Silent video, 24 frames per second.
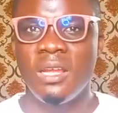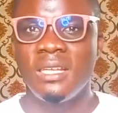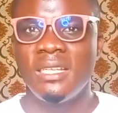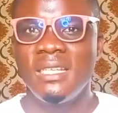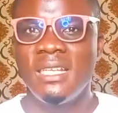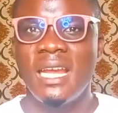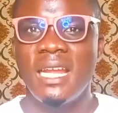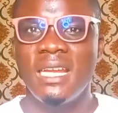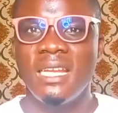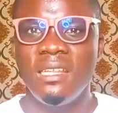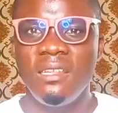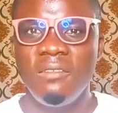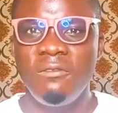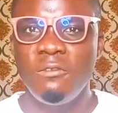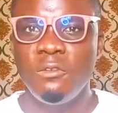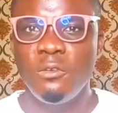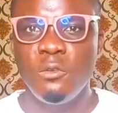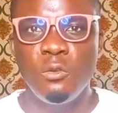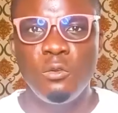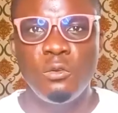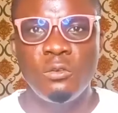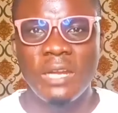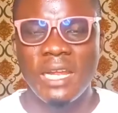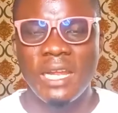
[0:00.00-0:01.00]
than if you
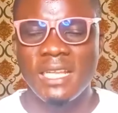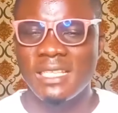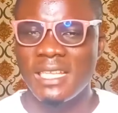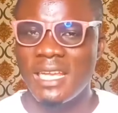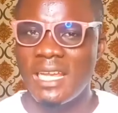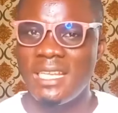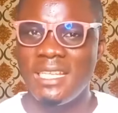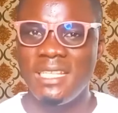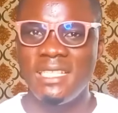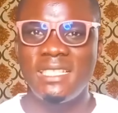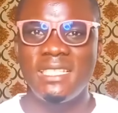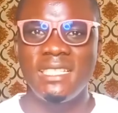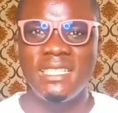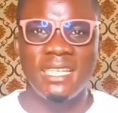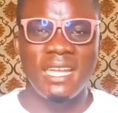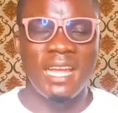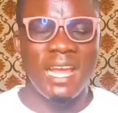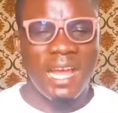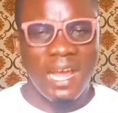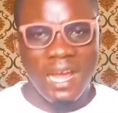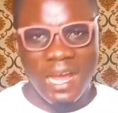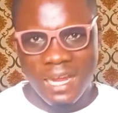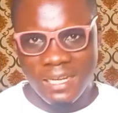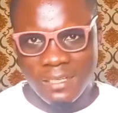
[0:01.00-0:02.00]
don't write anything
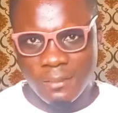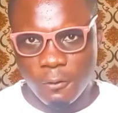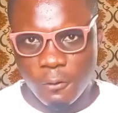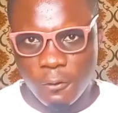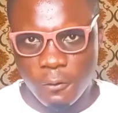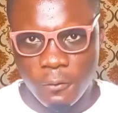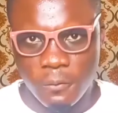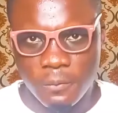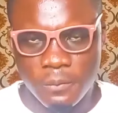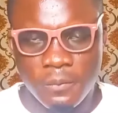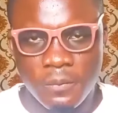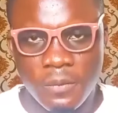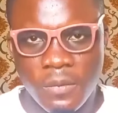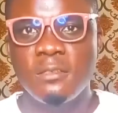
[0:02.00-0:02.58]
at all.